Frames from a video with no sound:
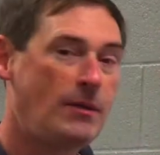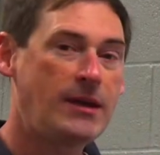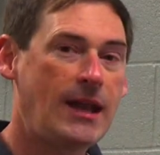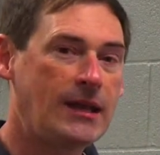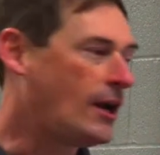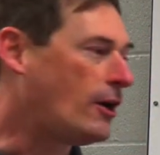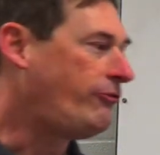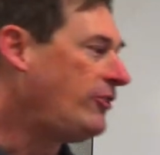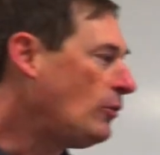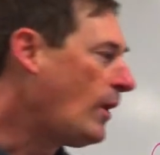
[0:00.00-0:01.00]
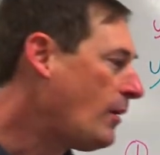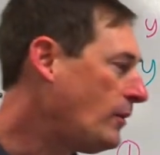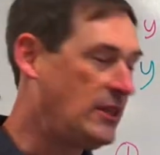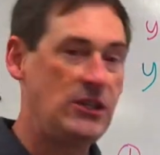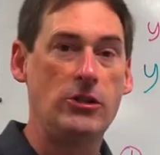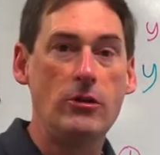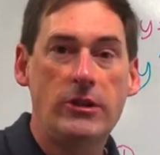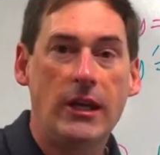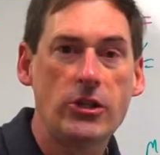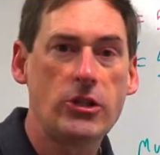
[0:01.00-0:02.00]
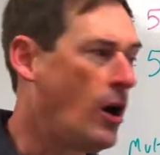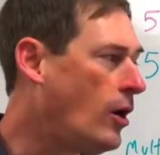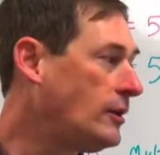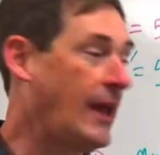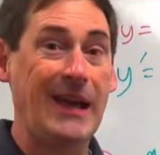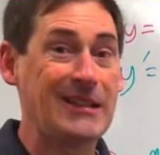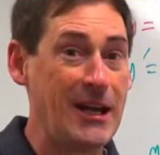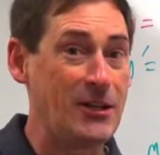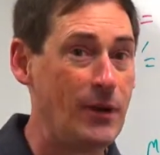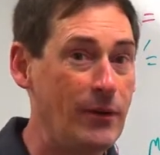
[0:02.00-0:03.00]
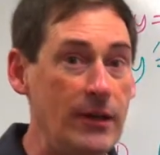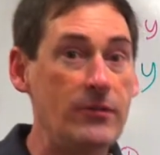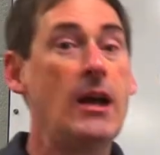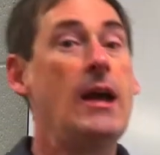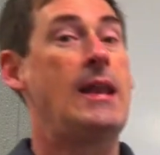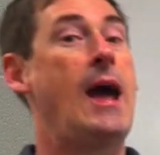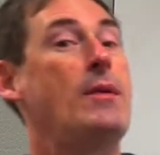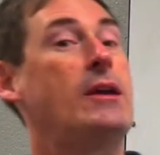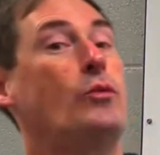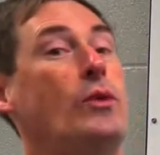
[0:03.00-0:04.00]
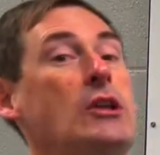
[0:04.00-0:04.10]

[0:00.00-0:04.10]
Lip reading: we kind of got our feet wet with these new things called antiderivatives. Now we can really